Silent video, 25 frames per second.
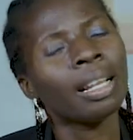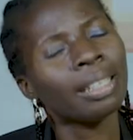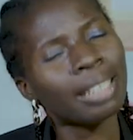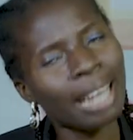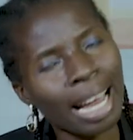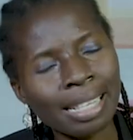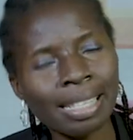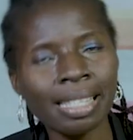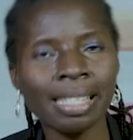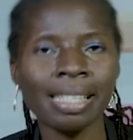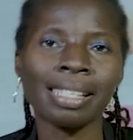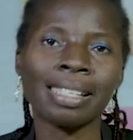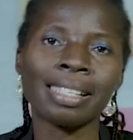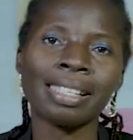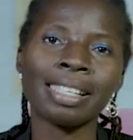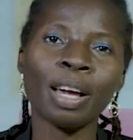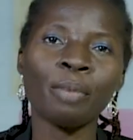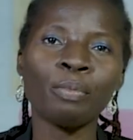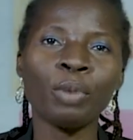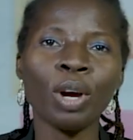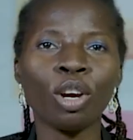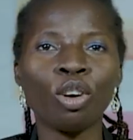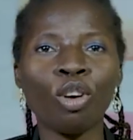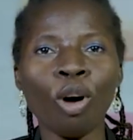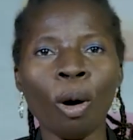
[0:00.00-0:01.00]
That's the
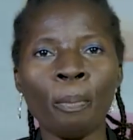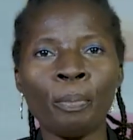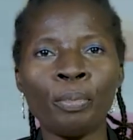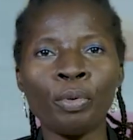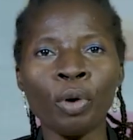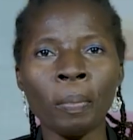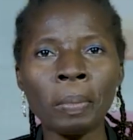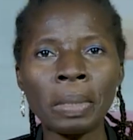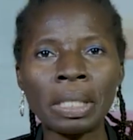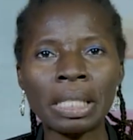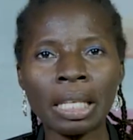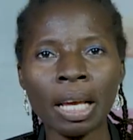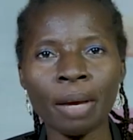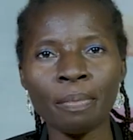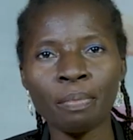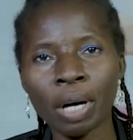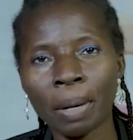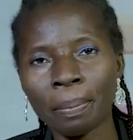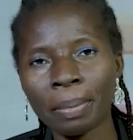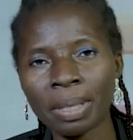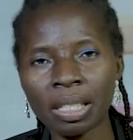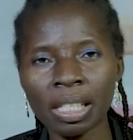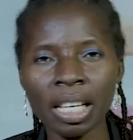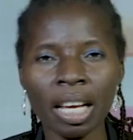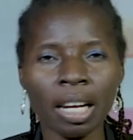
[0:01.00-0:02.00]
same way God promised
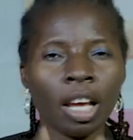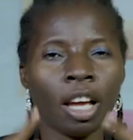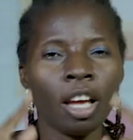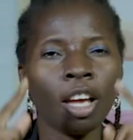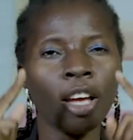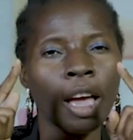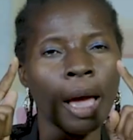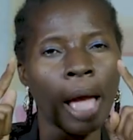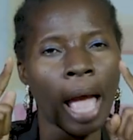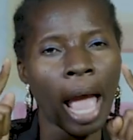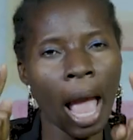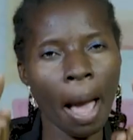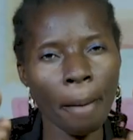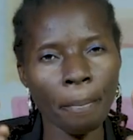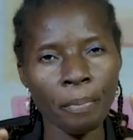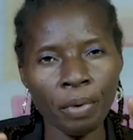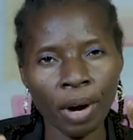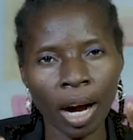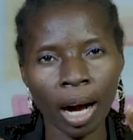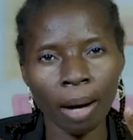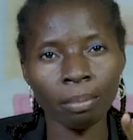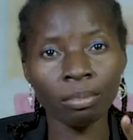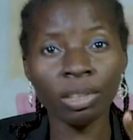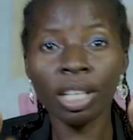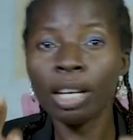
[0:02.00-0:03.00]
Abraham and said,
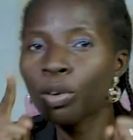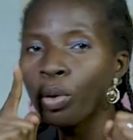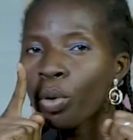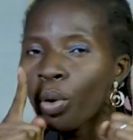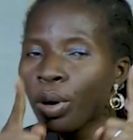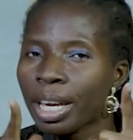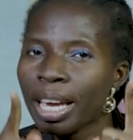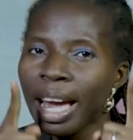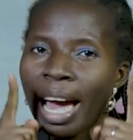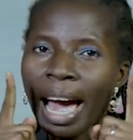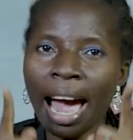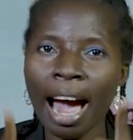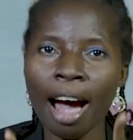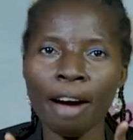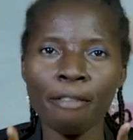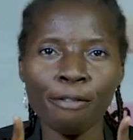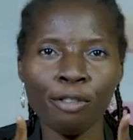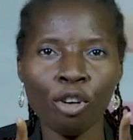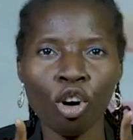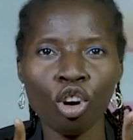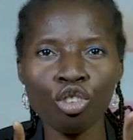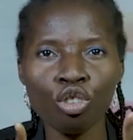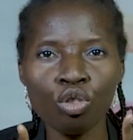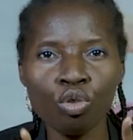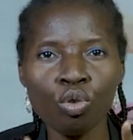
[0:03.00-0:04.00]
Abraham, the cookie I have
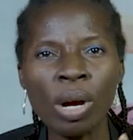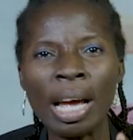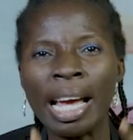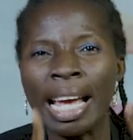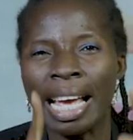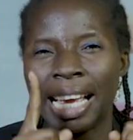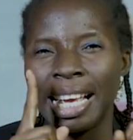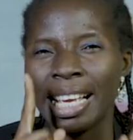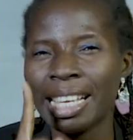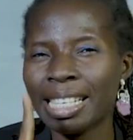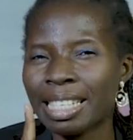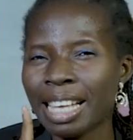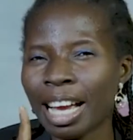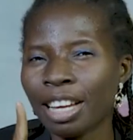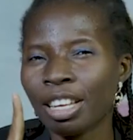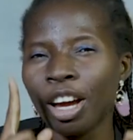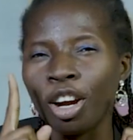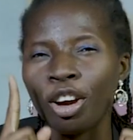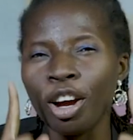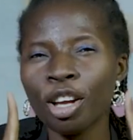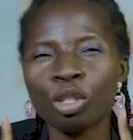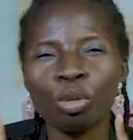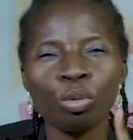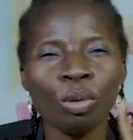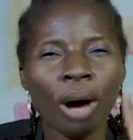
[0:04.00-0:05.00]
for you is that
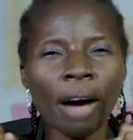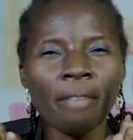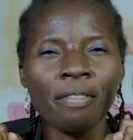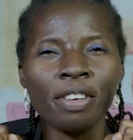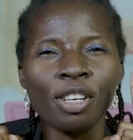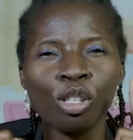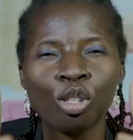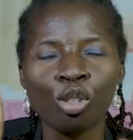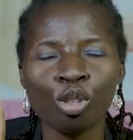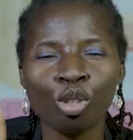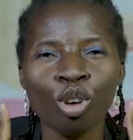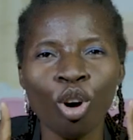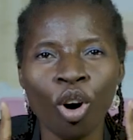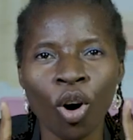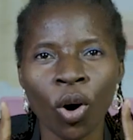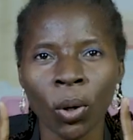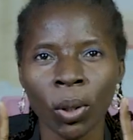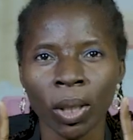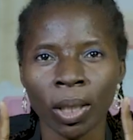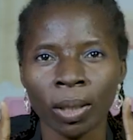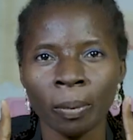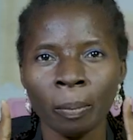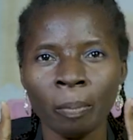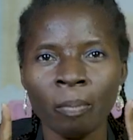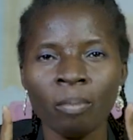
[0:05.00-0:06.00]
you're going to have a
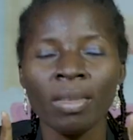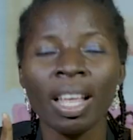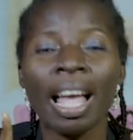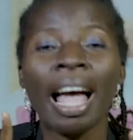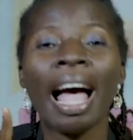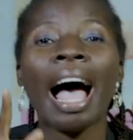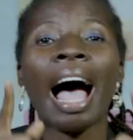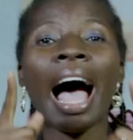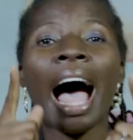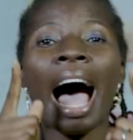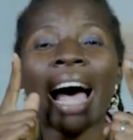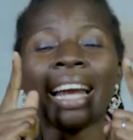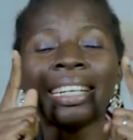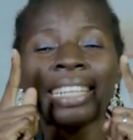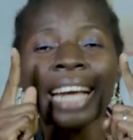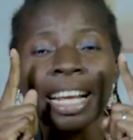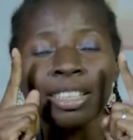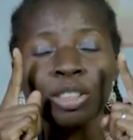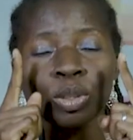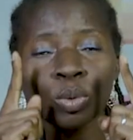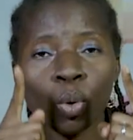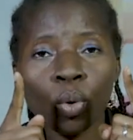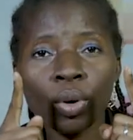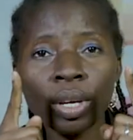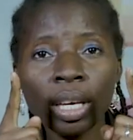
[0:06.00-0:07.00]
son. And
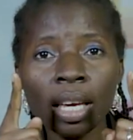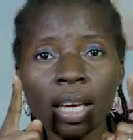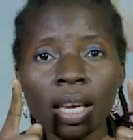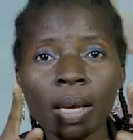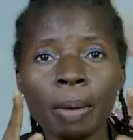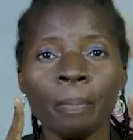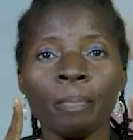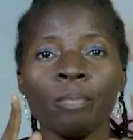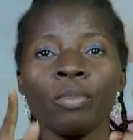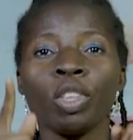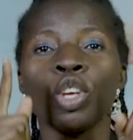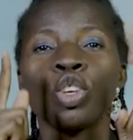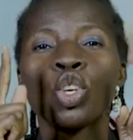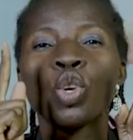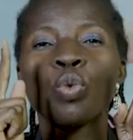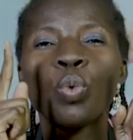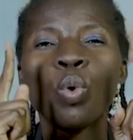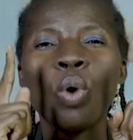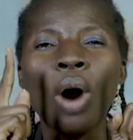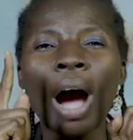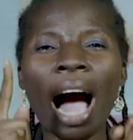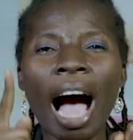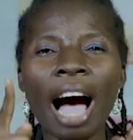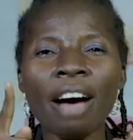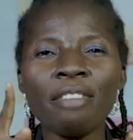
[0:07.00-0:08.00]
that cookie, you
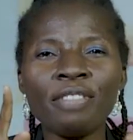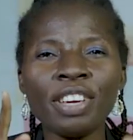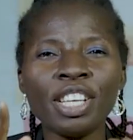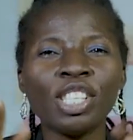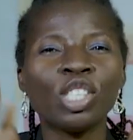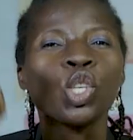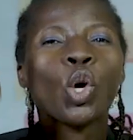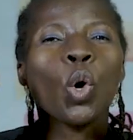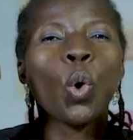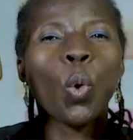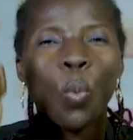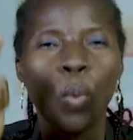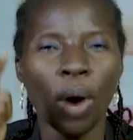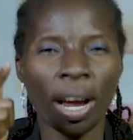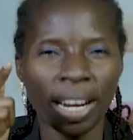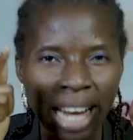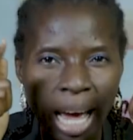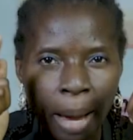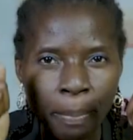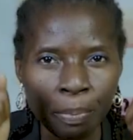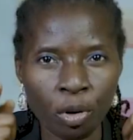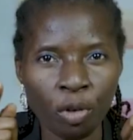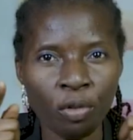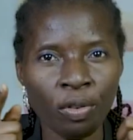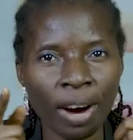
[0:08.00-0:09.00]
will have it when
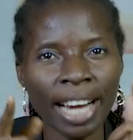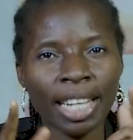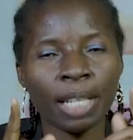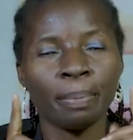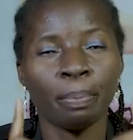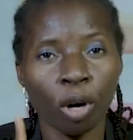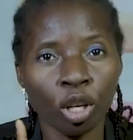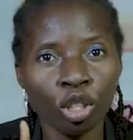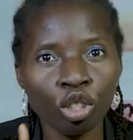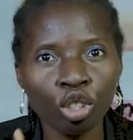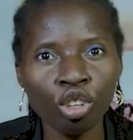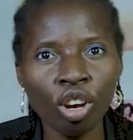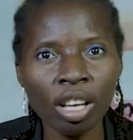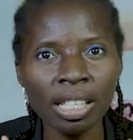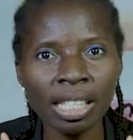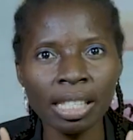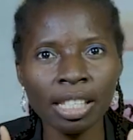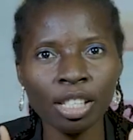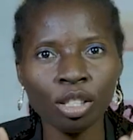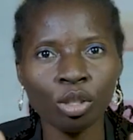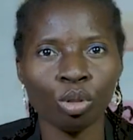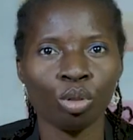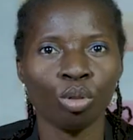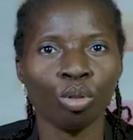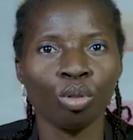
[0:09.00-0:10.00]
I provide it. But you just
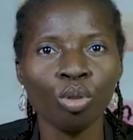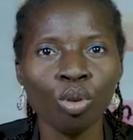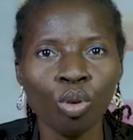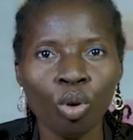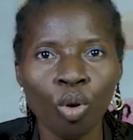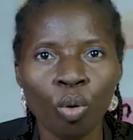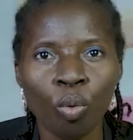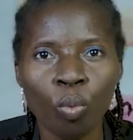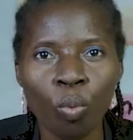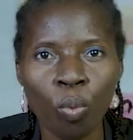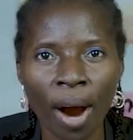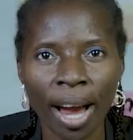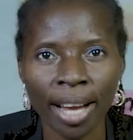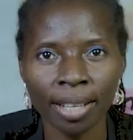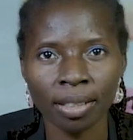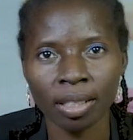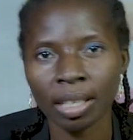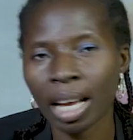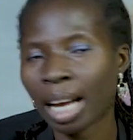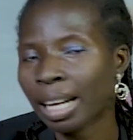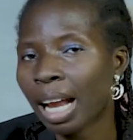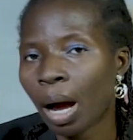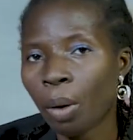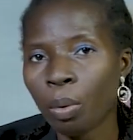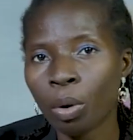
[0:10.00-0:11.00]
need to wait.
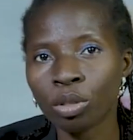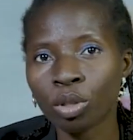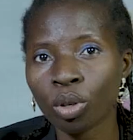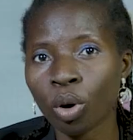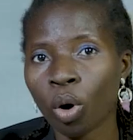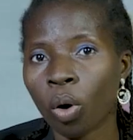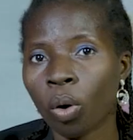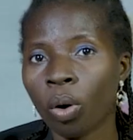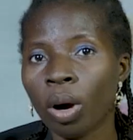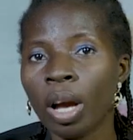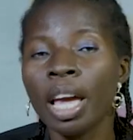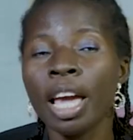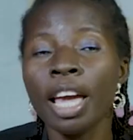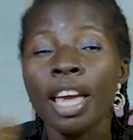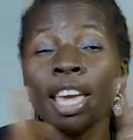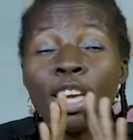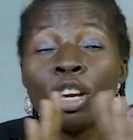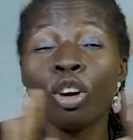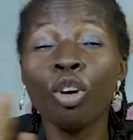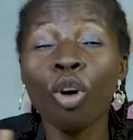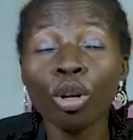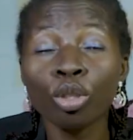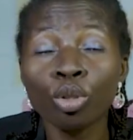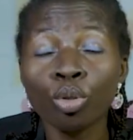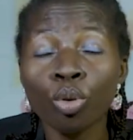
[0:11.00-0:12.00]
And that was all.
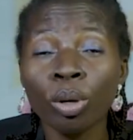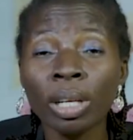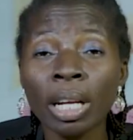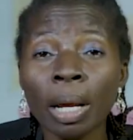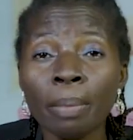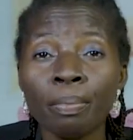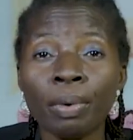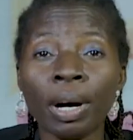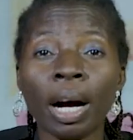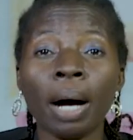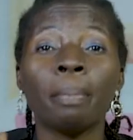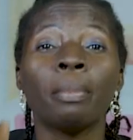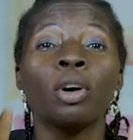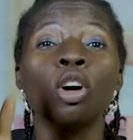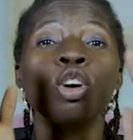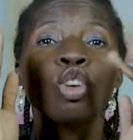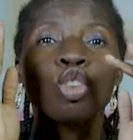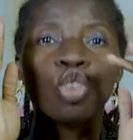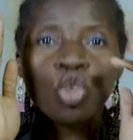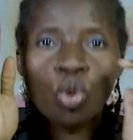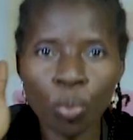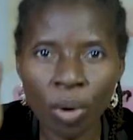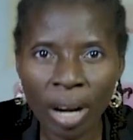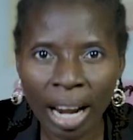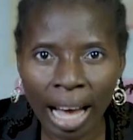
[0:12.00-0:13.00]
He called told Abraham,
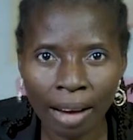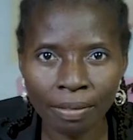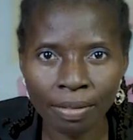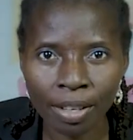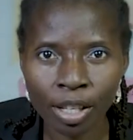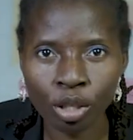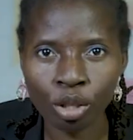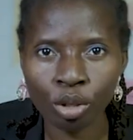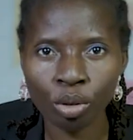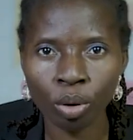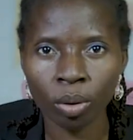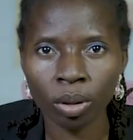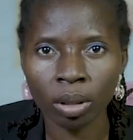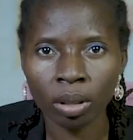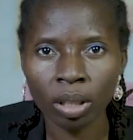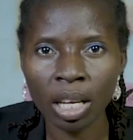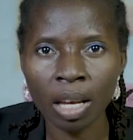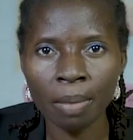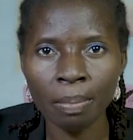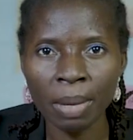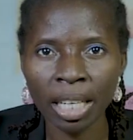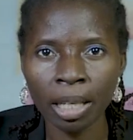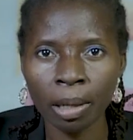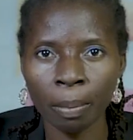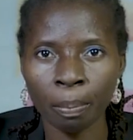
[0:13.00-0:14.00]
you will have a son.
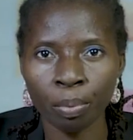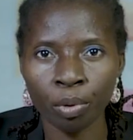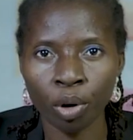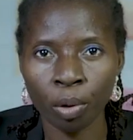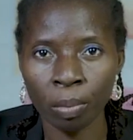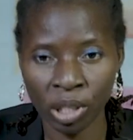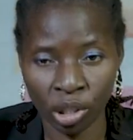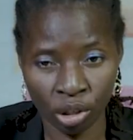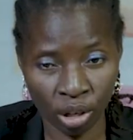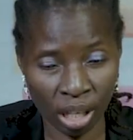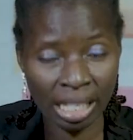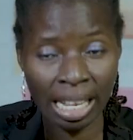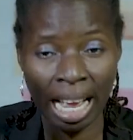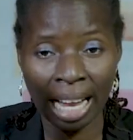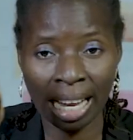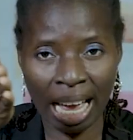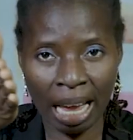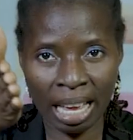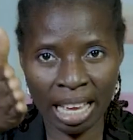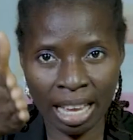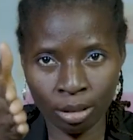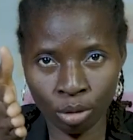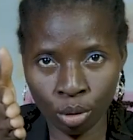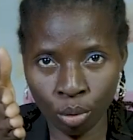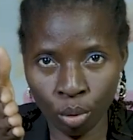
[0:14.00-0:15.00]
He made a promise, just like
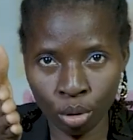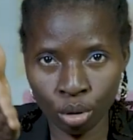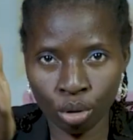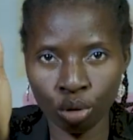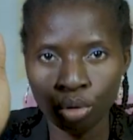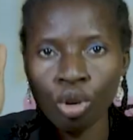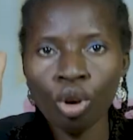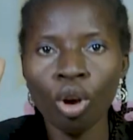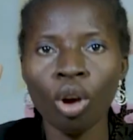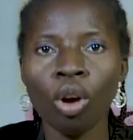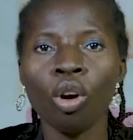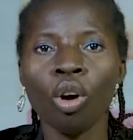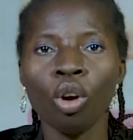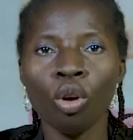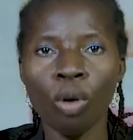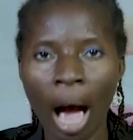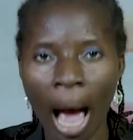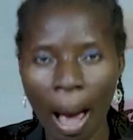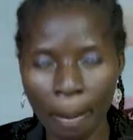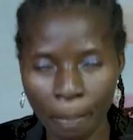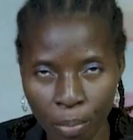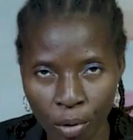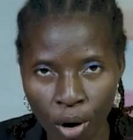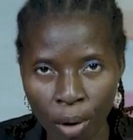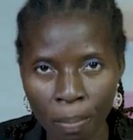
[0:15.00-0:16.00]
I told you.
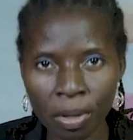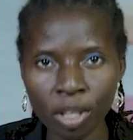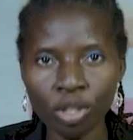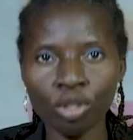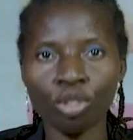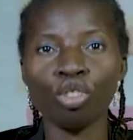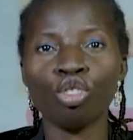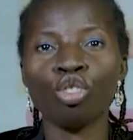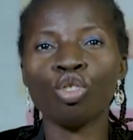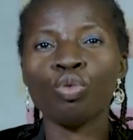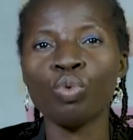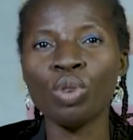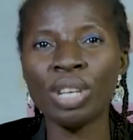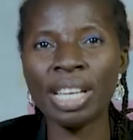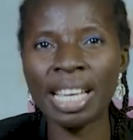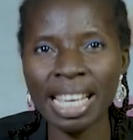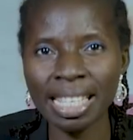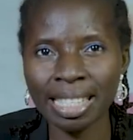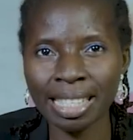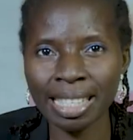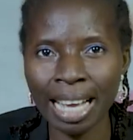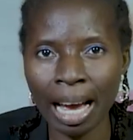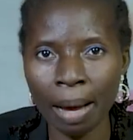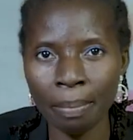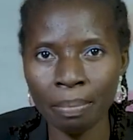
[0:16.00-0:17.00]
I promise you, you will
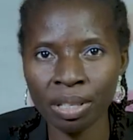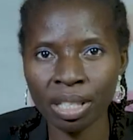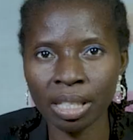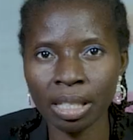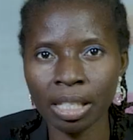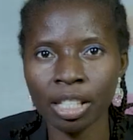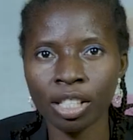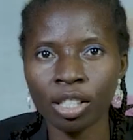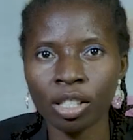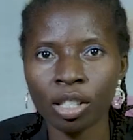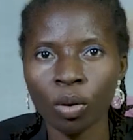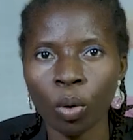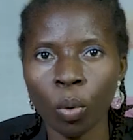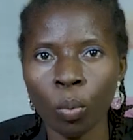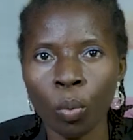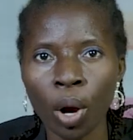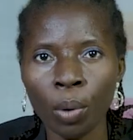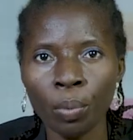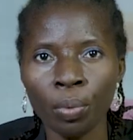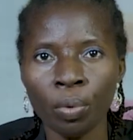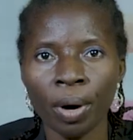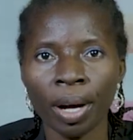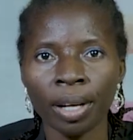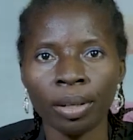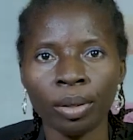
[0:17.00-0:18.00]
eat that biscuit
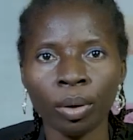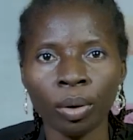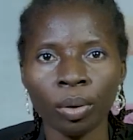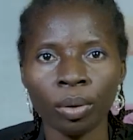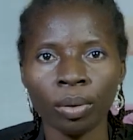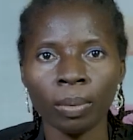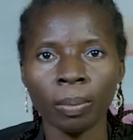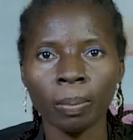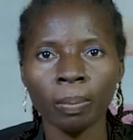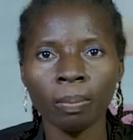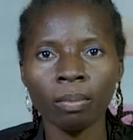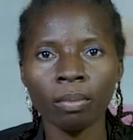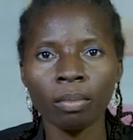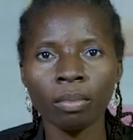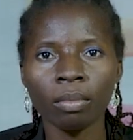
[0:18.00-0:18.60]
when we were done.